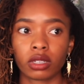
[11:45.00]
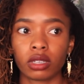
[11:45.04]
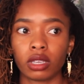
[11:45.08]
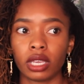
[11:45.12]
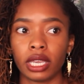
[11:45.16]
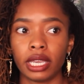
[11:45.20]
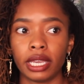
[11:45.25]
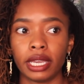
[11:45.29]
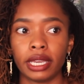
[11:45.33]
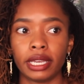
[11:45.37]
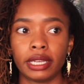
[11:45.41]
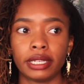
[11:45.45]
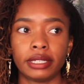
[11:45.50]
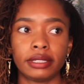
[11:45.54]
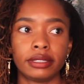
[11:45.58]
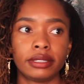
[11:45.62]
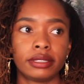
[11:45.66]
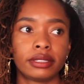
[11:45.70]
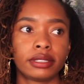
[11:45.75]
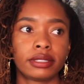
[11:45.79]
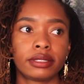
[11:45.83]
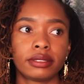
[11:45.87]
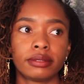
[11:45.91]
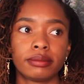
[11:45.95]

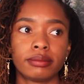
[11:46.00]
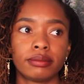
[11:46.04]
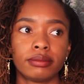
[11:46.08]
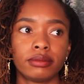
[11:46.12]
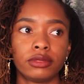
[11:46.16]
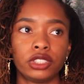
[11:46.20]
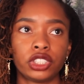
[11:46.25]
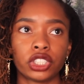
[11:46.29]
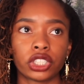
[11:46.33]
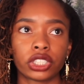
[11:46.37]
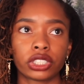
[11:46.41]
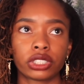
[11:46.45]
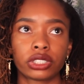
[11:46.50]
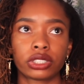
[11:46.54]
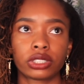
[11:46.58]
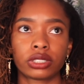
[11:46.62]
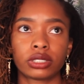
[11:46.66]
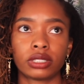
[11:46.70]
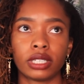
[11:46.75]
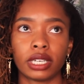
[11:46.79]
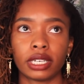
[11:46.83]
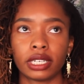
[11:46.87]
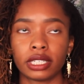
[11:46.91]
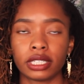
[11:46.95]
and
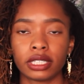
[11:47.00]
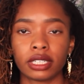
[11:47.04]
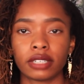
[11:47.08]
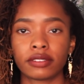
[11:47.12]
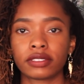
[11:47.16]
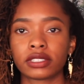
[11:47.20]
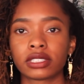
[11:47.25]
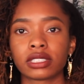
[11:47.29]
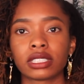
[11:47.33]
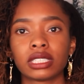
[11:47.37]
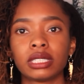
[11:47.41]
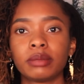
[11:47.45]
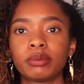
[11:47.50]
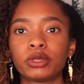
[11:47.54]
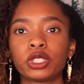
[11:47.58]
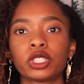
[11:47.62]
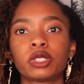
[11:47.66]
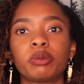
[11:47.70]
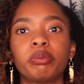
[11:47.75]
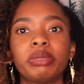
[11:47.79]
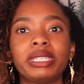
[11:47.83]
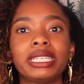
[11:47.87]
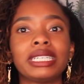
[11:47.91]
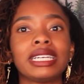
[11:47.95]
just getting enough sleep.
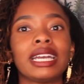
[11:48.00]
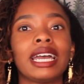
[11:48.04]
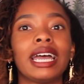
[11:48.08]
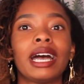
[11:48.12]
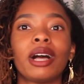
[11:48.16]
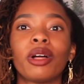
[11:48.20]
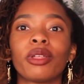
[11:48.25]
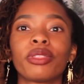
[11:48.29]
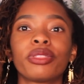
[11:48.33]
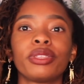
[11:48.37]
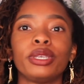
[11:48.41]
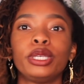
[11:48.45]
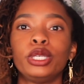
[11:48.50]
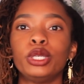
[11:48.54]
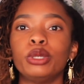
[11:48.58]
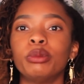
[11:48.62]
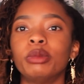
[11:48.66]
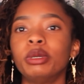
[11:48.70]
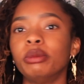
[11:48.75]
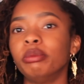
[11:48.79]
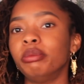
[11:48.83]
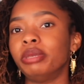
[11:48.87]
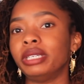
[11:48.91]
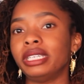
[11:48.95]
Just being a healthy
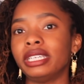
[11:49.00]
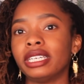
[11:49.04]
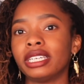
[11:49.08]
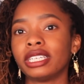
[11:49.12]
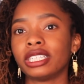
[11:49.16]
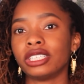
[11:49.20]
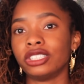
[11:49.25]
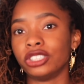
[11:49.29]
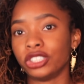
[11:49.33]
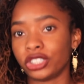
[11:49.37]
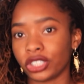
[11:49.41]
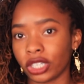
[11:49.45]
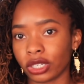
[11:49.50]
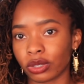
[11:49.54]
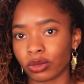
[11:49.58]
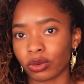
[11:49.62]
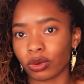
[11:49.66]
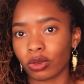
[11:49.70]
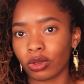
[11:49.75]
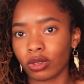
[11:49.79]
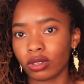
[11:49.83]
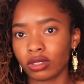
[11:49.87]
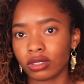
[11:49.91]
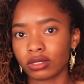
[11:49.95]
human being in
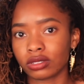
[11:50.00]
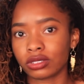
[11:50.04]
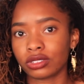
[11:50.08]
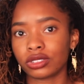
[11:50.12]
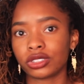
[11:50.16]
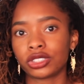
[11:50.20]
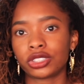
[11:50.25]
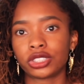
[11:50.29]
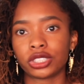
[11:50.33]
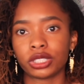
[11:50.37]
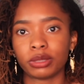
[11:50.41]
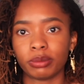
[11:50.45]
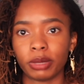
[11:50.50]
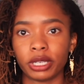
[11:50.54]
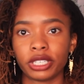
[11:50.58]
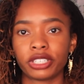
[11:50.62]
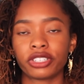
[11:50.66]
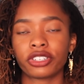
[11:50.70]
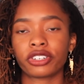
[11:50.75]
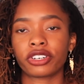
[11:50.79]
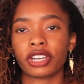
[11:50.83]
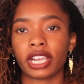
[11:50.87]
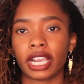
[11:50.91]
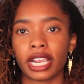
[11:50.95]
general should
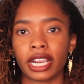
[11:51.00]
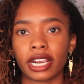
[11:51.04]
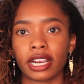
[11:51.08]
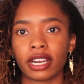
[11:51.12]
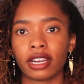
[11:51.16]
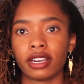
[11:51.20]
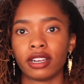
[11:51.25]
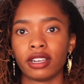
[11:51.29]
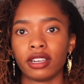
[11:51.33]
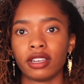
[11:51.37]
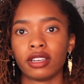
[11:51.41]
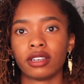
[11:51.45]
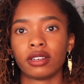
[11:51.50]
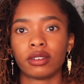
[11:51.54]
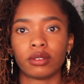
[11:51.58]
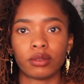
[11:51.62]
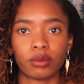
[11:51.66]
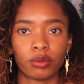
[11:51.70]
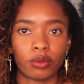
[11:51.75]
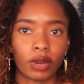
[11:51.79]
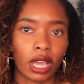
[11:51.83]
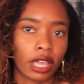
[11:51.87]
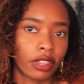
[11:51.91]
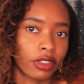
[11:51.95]
make your hair
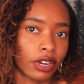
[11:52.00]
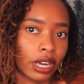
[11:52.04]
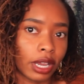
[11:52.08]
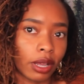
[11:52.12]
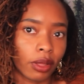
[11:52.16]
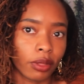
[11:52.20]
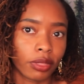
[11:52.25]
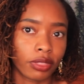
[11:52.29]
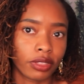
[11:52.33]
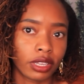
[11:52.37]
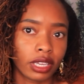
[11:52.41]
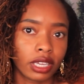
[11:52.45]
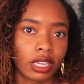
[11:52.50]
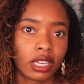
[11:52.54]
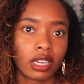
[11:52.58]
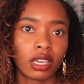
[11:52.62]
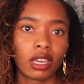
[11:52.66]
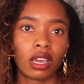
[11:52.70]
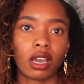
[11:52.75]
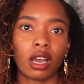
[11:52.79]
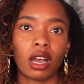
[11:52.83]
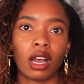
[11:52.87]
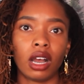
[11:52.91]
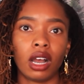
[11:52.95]
rather healthy.
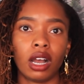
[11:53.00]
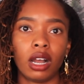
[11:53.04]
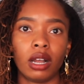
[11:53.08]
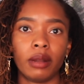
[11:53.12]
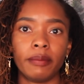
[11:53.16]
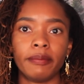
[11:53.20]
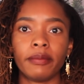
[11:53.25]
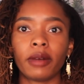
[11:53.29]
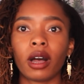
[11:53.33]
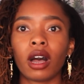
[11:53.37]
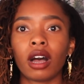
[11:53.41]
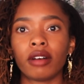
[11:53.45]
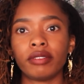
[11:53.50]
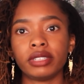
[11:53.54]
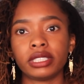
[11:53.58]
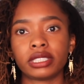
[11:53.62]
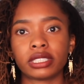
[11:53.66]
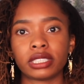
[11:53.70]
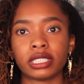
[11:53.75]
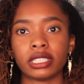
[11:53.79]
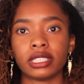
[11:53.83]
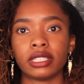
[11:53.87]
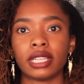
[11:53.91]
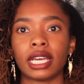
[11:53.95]

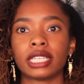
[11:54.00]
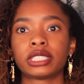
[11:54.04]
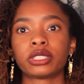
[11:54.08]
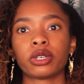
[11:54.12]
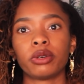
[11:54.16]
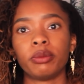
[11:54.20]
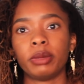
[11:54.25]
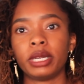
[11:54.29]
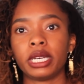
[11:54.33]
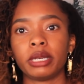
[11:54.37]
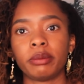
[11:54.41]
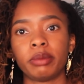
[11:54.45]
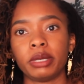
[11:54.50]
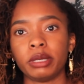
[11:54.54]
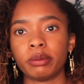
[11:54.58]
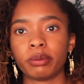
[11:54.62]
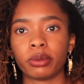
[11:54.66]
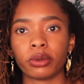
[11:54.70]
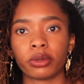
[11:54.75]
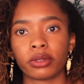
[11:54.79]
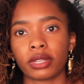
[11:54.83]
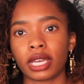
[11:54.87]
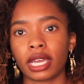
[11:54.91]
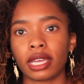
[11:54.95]
Obviously that's omitting
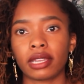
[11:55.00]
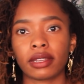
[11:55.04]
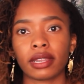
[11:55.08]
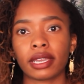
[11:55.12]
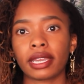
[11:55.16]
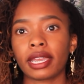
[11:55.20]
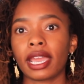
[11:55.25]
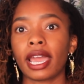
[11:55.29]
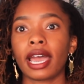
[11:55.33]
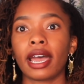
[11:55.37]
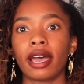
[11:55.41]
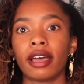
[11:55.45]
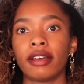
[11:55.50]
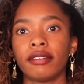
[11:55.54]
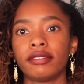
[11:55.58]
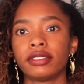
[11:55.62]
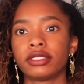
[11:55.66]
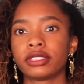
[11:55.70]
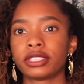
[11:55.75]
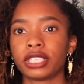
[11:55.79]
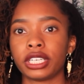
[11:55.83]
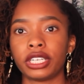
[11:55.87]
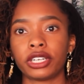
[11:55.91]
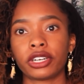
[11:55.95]
people that like have
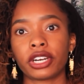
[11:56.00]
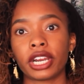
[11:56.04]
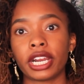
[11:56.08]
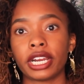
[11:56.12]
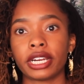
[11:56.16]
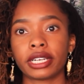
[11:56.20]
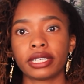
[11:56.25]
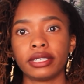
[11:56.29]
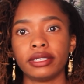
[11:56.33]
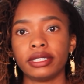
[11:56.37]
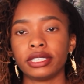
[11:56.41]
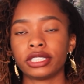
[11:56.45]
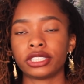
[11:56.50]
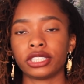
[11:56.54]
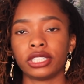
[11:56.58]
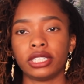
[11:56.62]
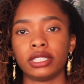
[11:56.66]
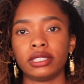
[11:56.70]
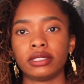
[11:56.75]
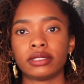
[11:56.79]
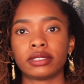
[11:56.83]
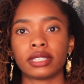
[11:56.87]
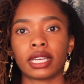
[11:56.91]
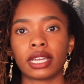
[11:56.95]
skin or hair
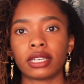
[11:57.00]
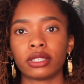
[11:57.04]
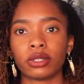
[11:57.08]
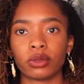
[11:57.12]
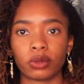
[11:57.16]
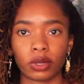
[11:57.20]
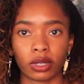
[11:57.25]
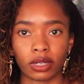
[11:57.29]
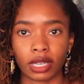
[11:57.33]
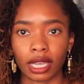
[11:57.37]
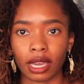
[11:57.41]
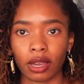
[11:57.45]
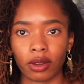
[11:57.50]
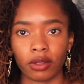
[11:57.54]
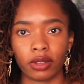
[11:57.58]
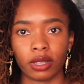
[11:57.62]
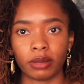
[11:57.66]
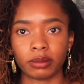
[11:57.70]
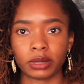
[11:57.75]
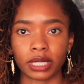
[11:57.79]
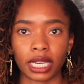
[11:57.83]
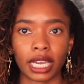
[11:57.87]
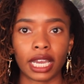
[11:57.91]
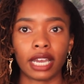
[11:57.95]
conditions that don't allow
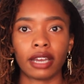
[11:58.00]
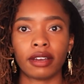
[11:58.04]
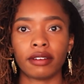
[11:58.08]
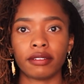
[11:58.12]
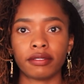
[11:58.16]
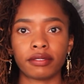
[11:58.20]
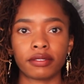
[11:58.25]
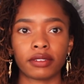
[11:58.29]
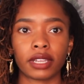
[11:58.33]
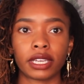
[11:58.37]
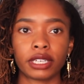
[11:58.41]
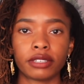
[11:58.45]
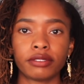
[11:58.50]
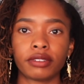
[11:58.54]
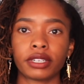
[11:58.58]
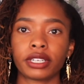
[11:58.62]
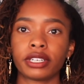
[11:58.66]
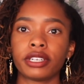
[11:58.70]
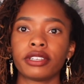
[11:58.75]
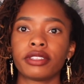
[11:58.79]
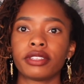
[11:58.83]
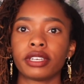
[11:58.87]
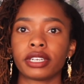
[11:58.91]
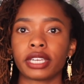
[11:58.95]
them to have like
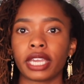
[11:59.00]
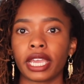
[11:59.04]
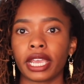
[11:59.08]
very thick